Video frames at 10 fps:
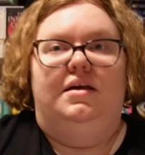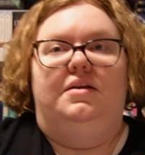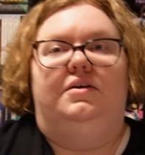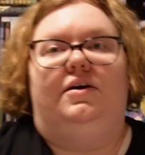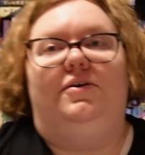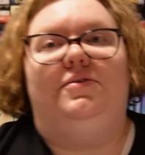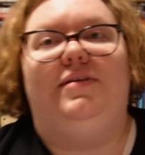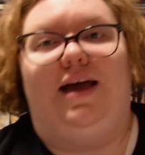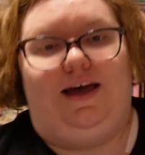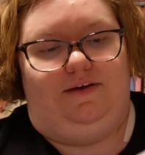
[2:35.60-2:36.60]
The
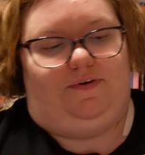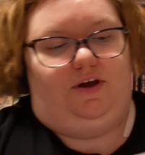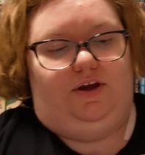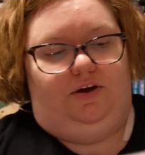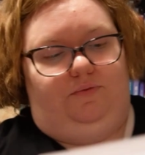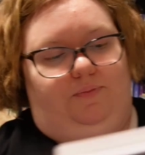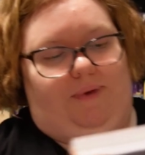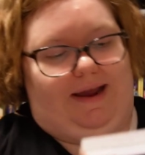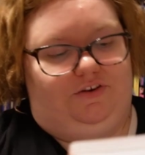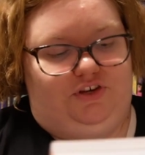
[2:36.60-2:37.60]
Ghost of
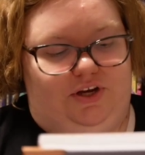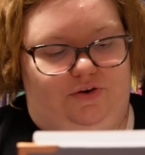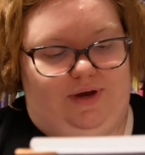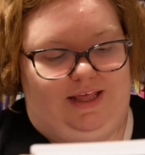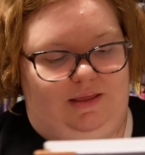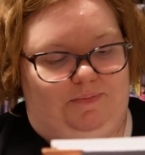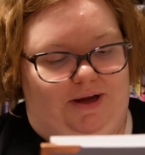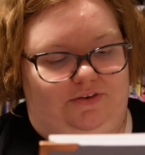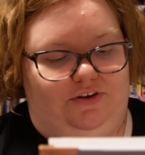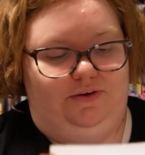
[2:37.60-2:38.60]
Rancho
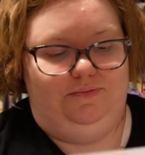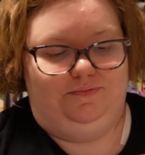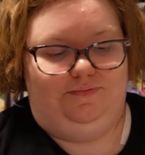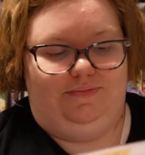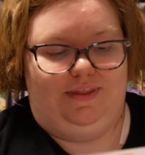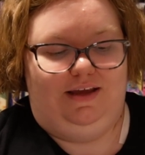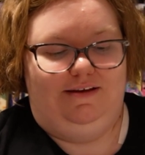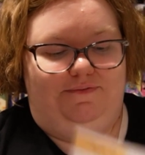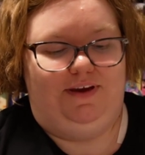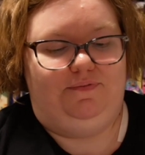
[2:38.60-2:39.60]
Espanto,
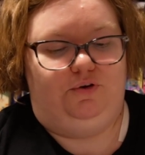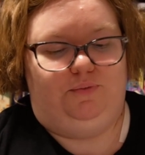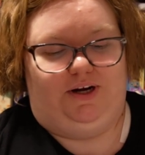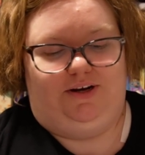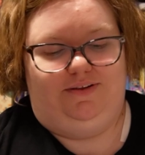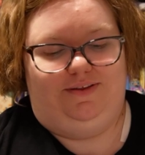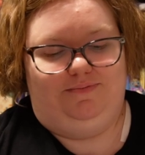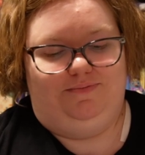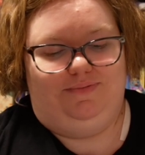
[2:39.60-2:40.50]
Fateful Words,